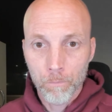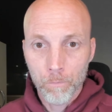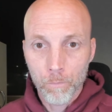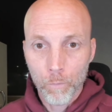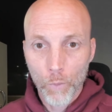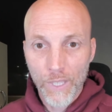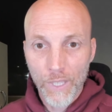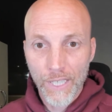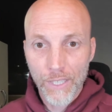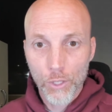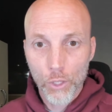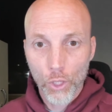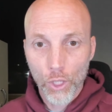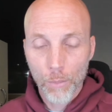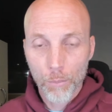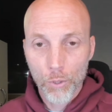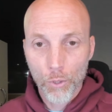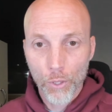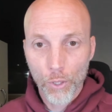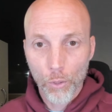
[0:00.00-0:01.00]
when they took
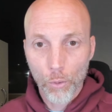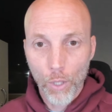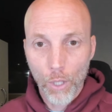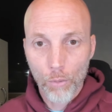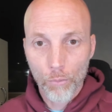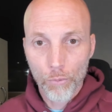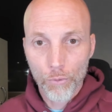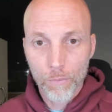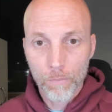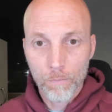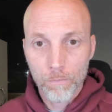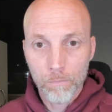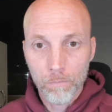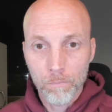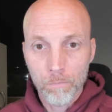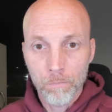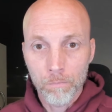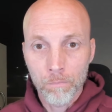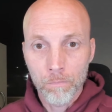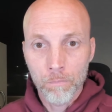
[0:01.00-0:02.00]
him to the cross.
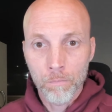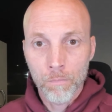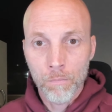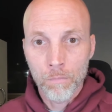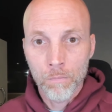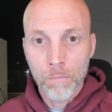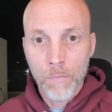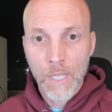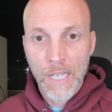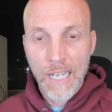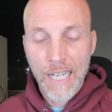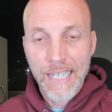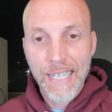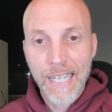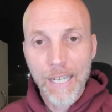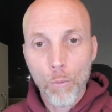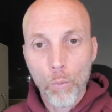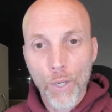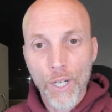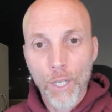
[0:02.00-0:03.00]
And
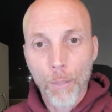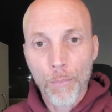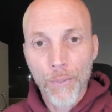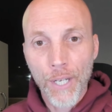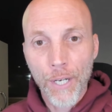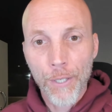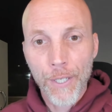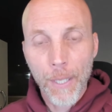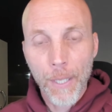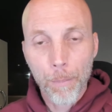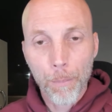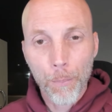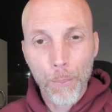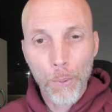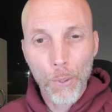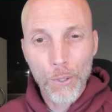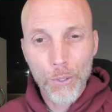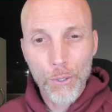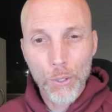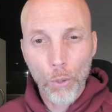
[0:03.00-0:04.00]
they went up there and they
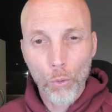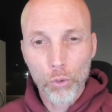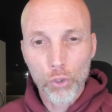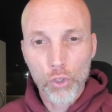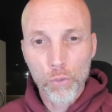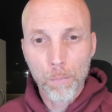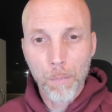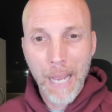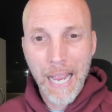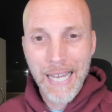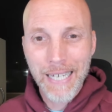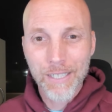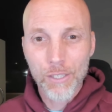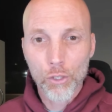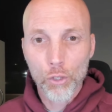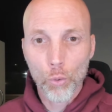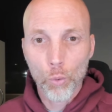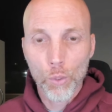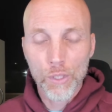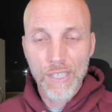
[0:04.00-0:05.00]
put those spikes
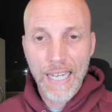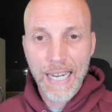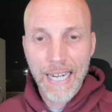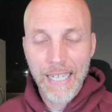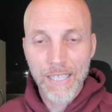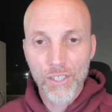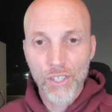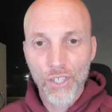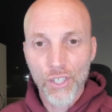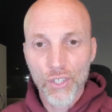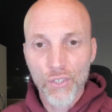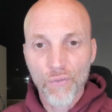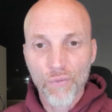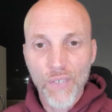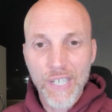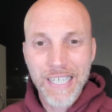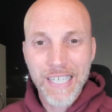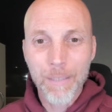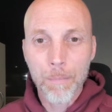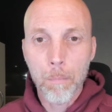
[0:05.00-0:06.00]
through his hands and his
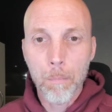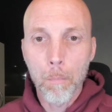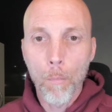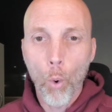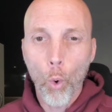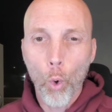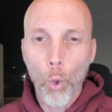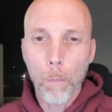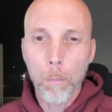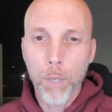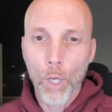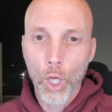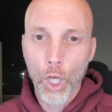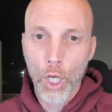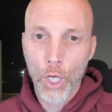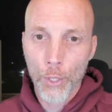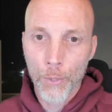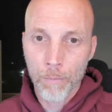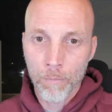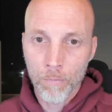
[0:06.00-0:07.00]
feet and more
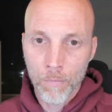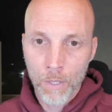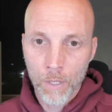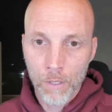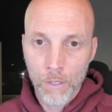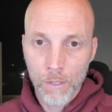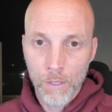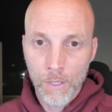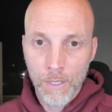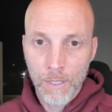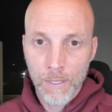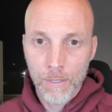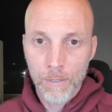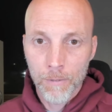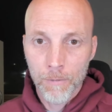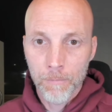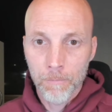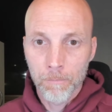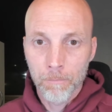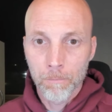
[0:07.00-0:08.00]
blood.
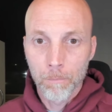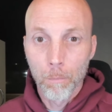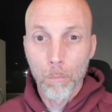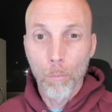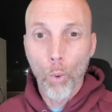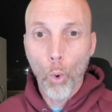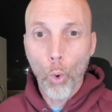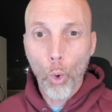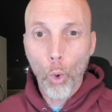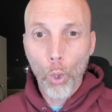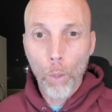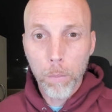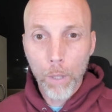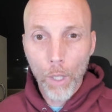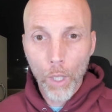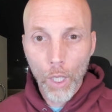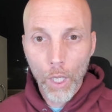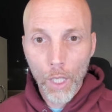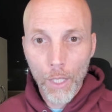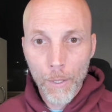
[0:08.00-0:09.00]
More
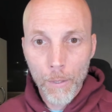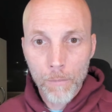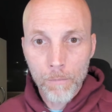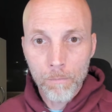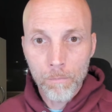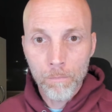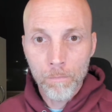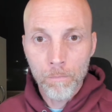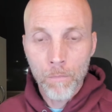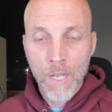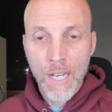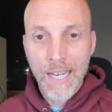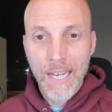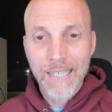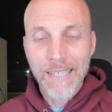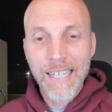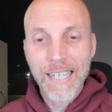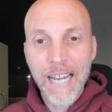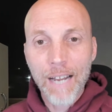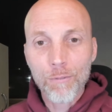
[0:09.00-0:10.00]
blood.
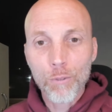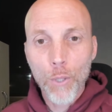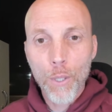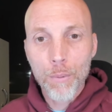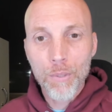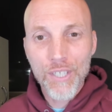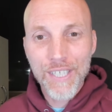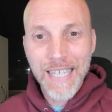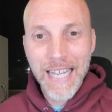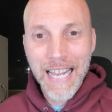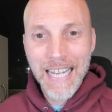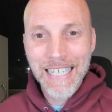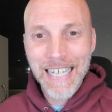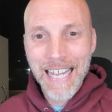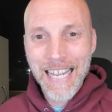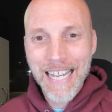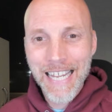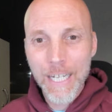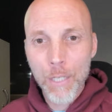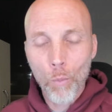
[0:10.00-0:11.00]
And then after he was dead, they
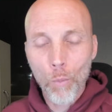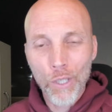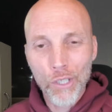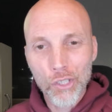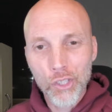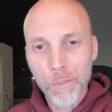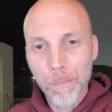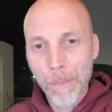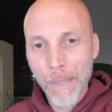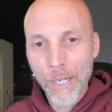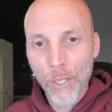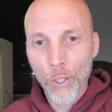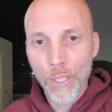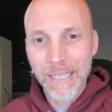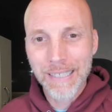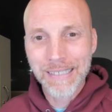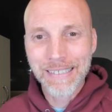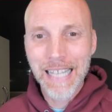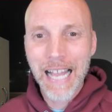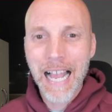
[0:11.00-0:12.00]
hit him with a spear in the
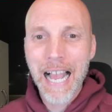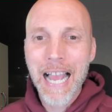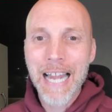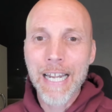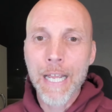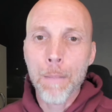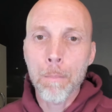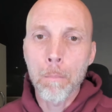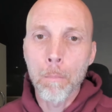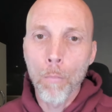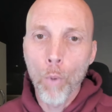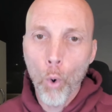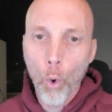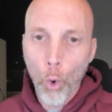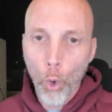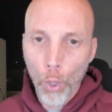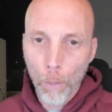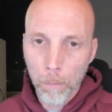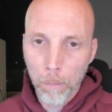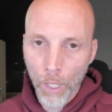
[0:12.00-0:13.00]
side and
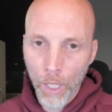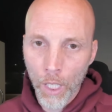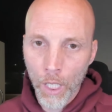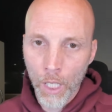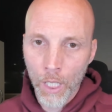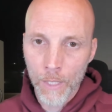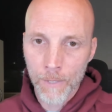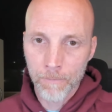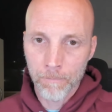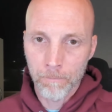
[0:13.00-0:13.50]
more blood.